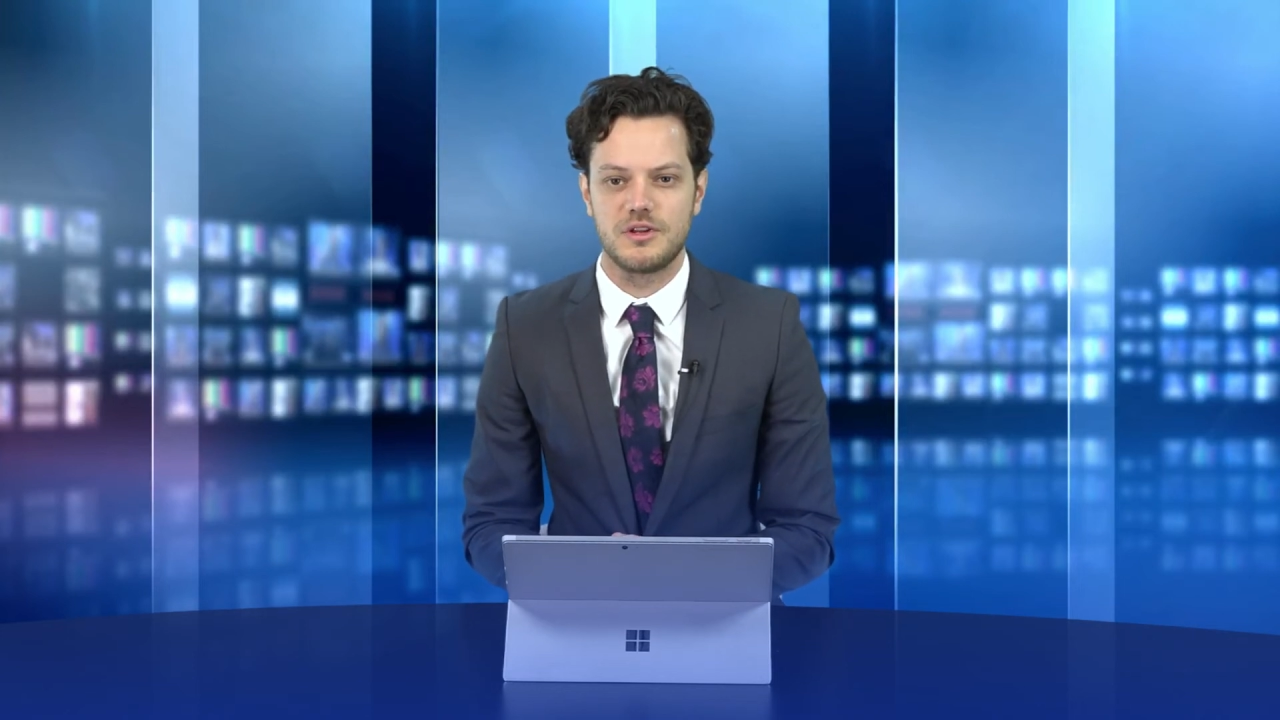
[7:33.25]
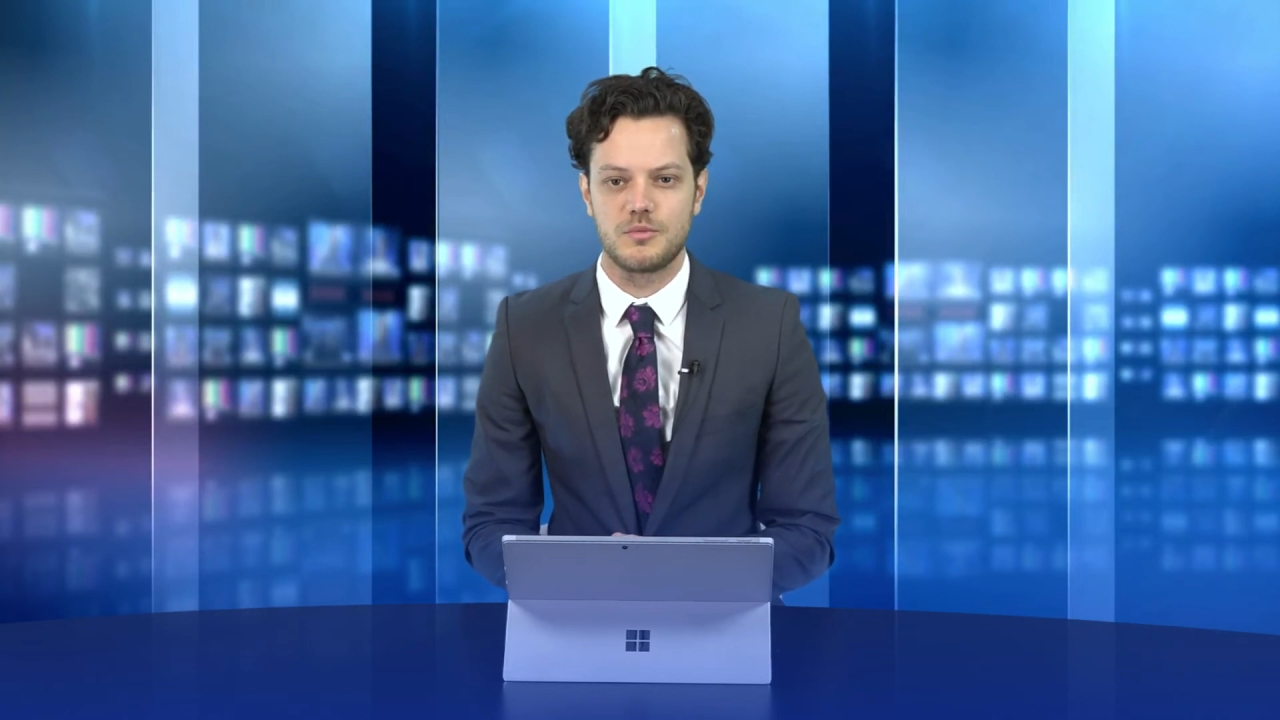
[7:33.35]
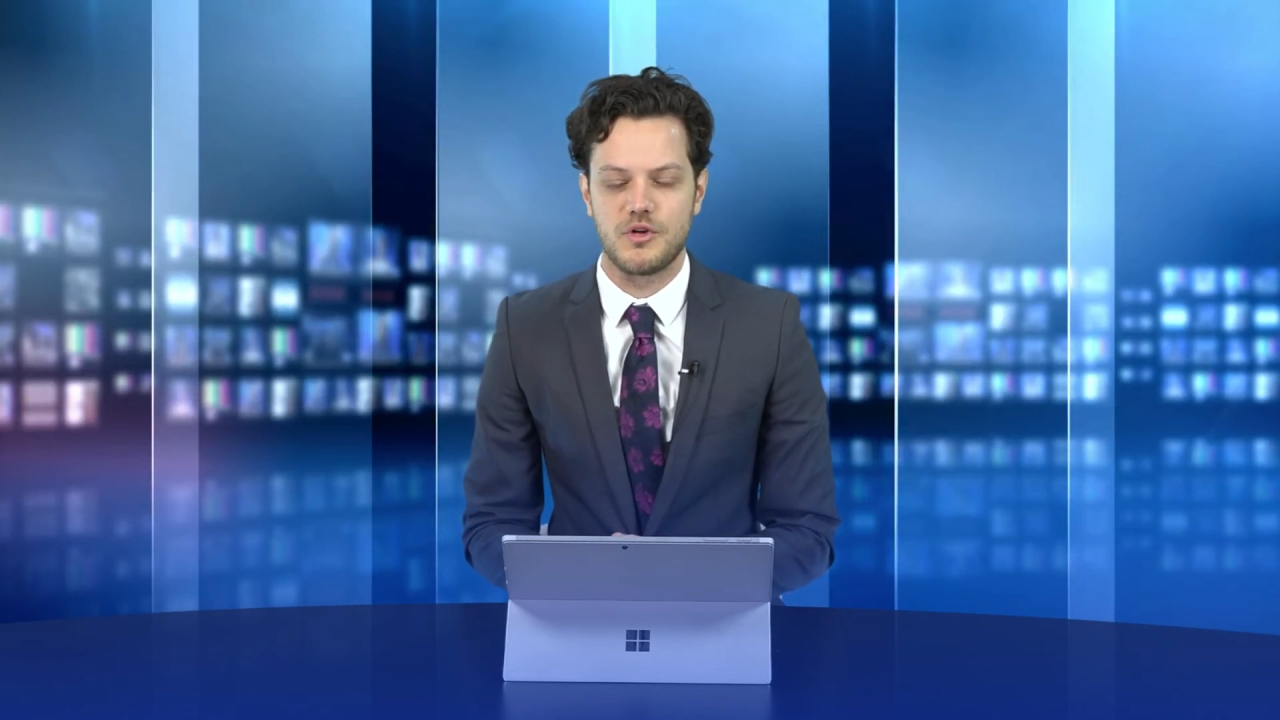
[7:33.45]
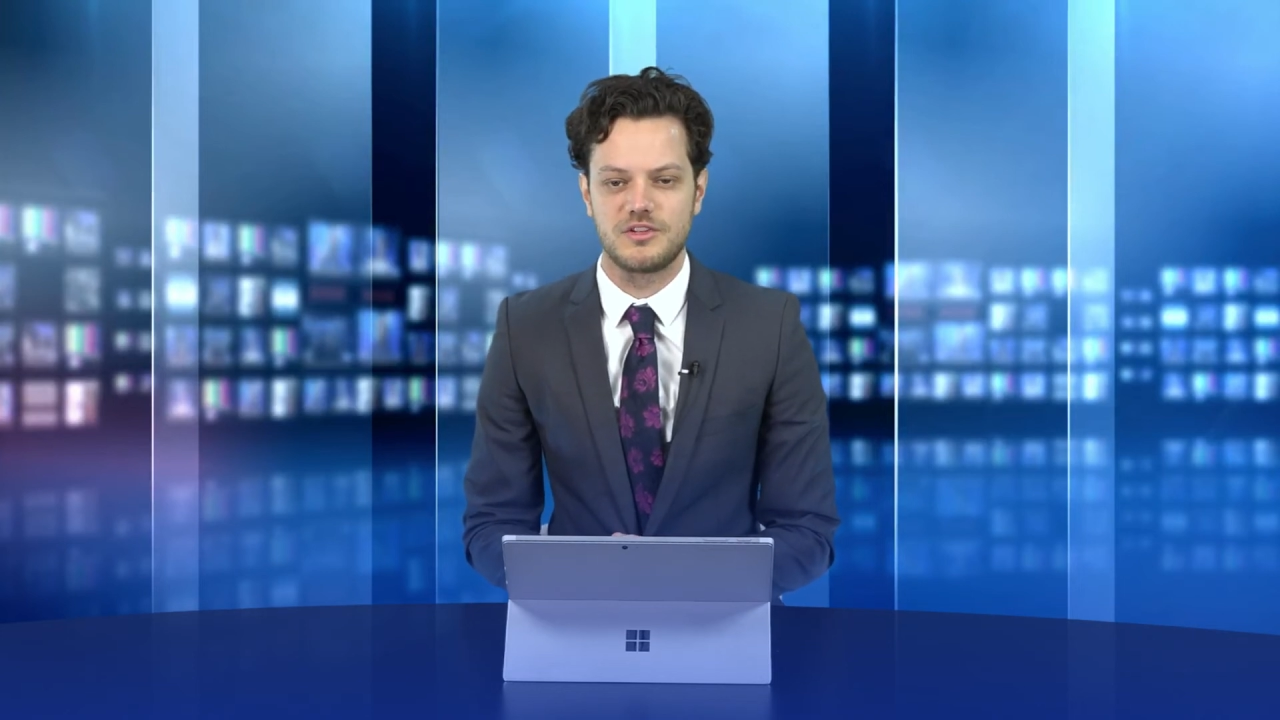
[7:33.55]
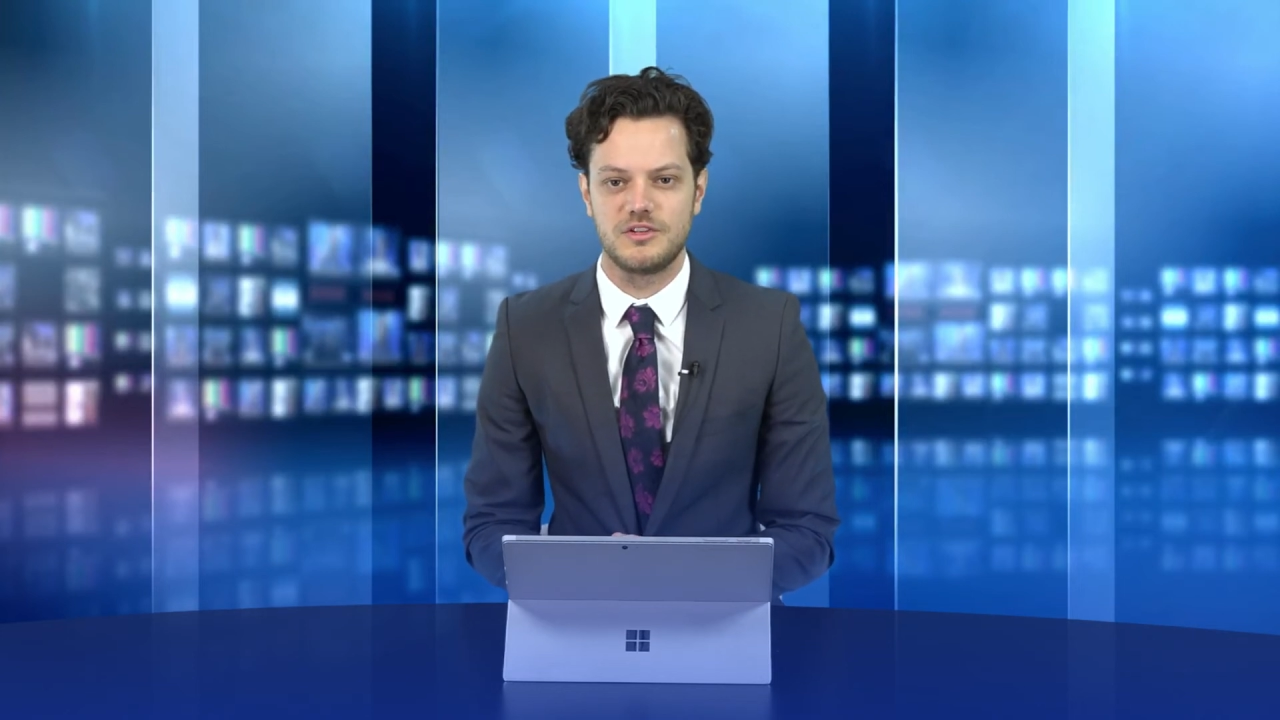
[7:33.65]
an
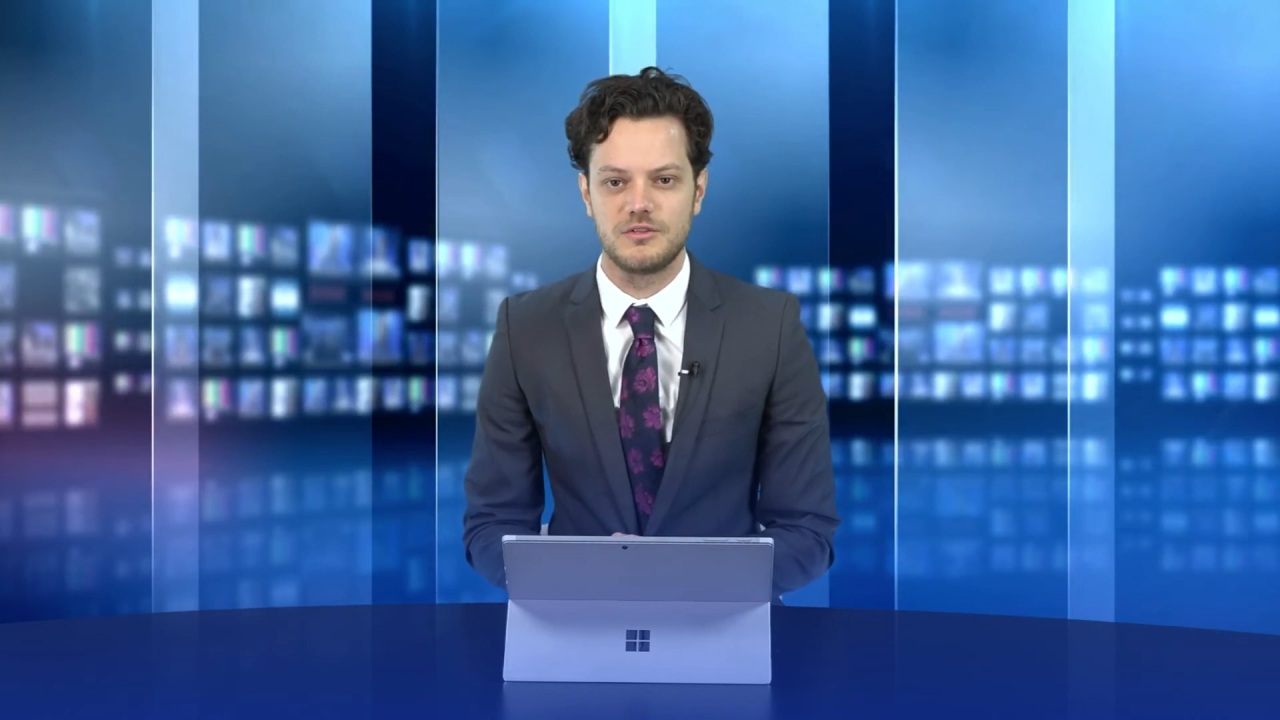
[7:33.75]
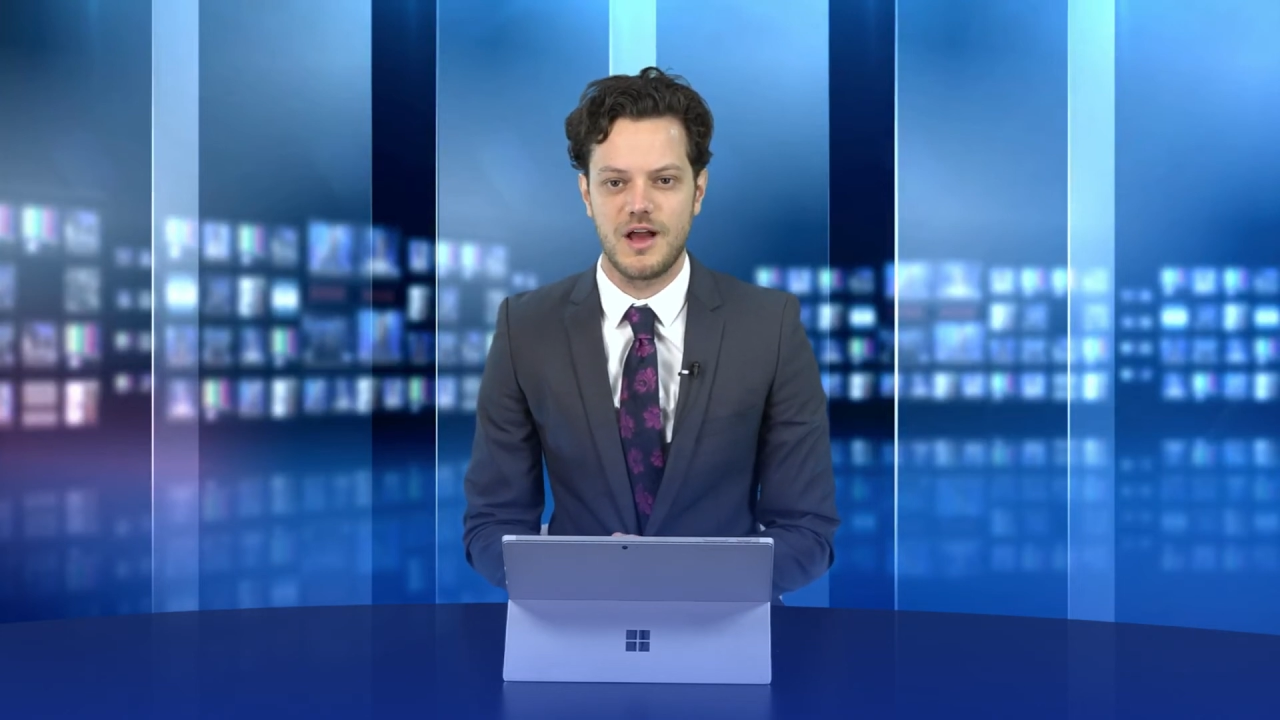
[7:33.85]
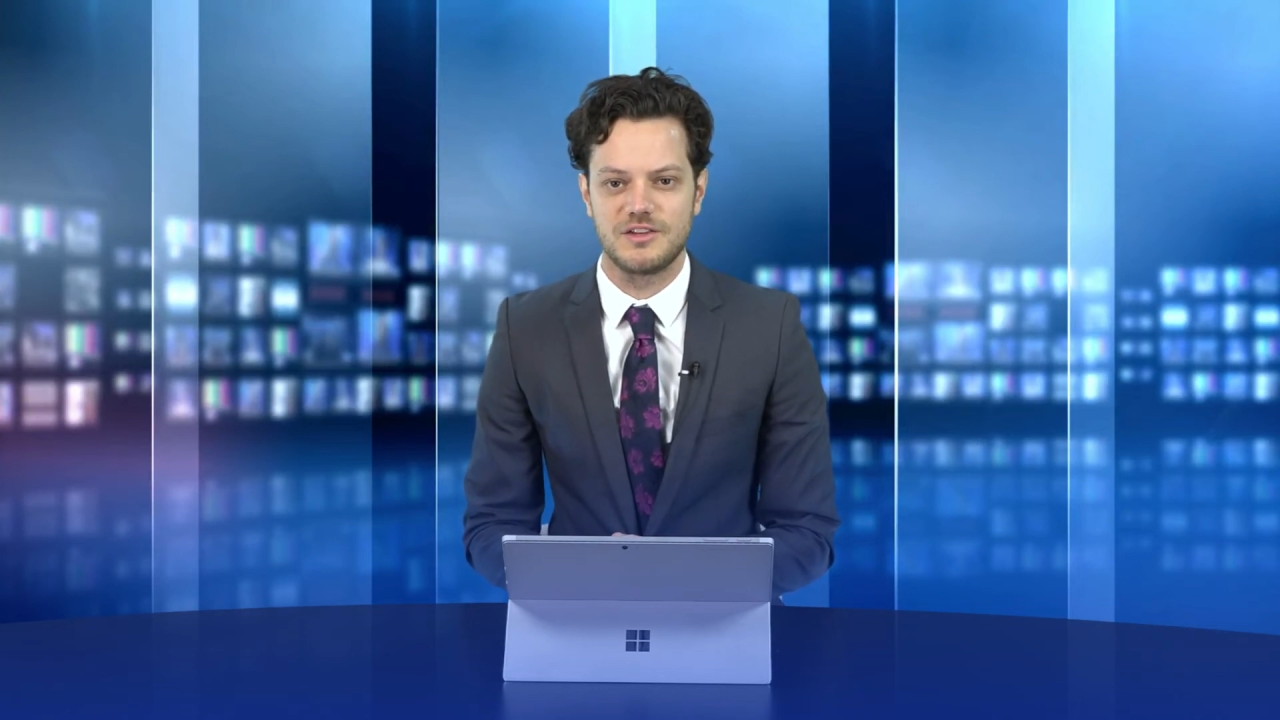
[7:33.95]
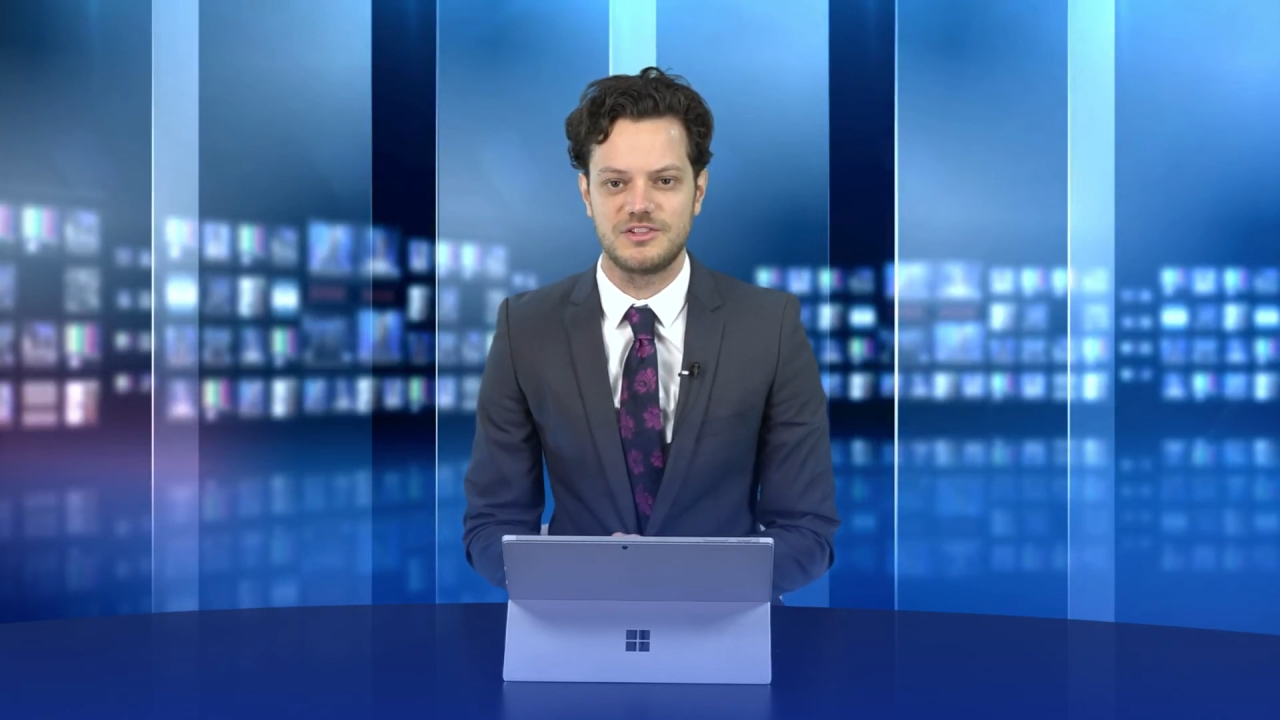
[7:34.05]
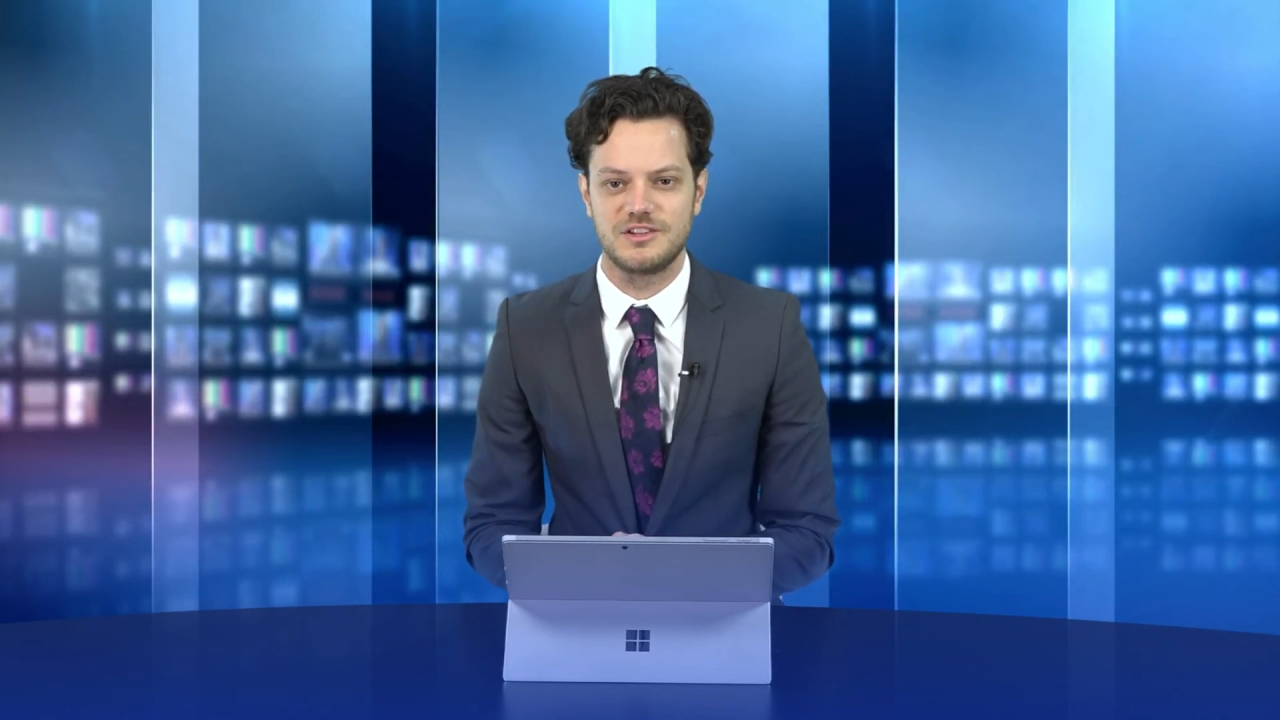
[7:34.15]
impressive last